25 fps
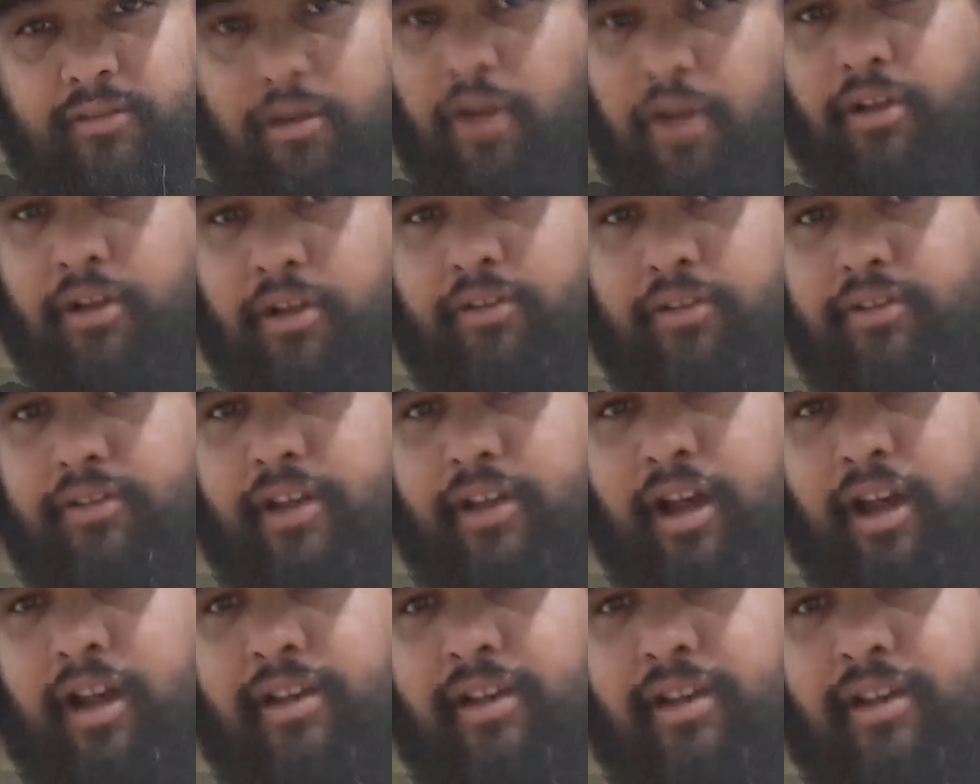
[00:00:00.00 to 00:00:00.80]
Oh no,
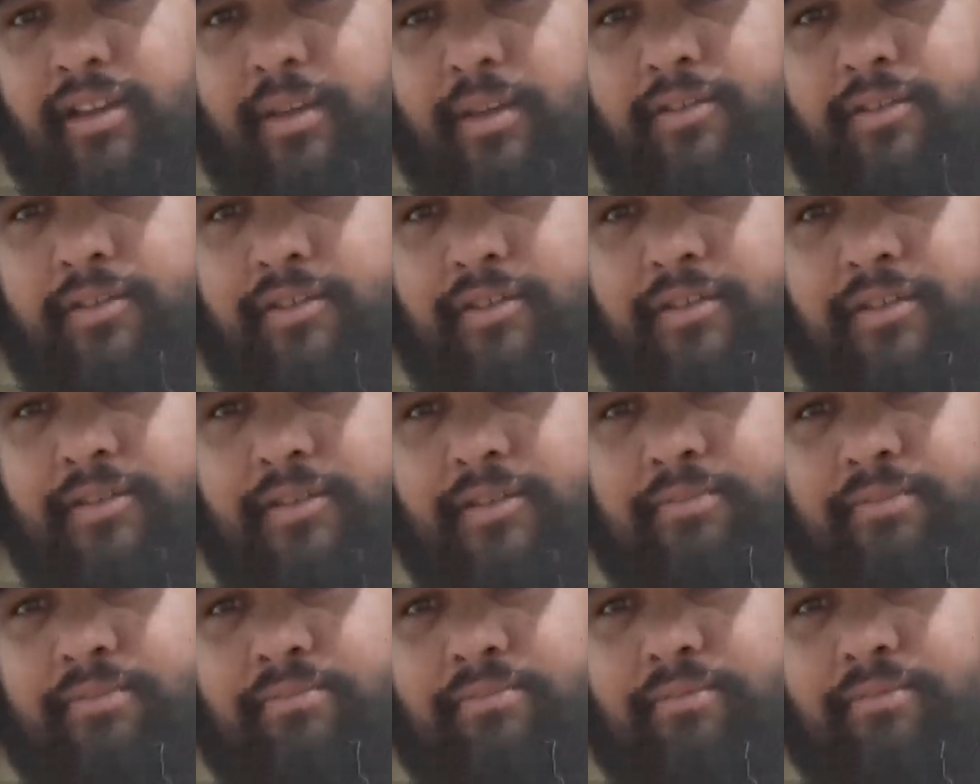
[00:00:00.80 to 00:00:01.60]
Dog Lips
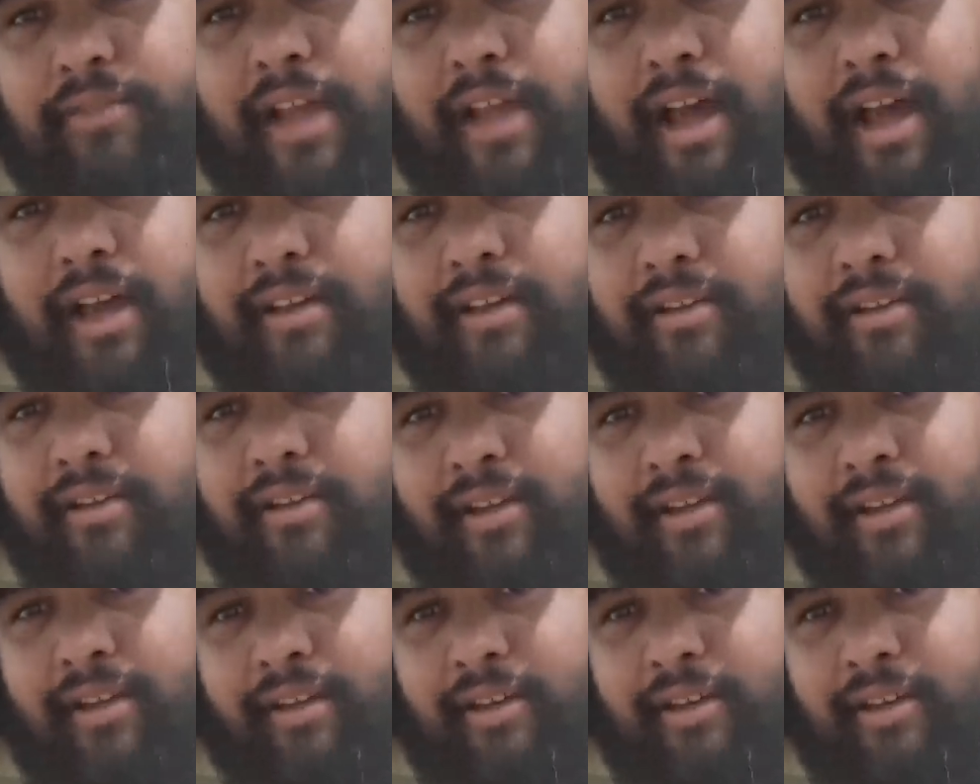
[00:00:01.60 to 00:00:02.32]
is not.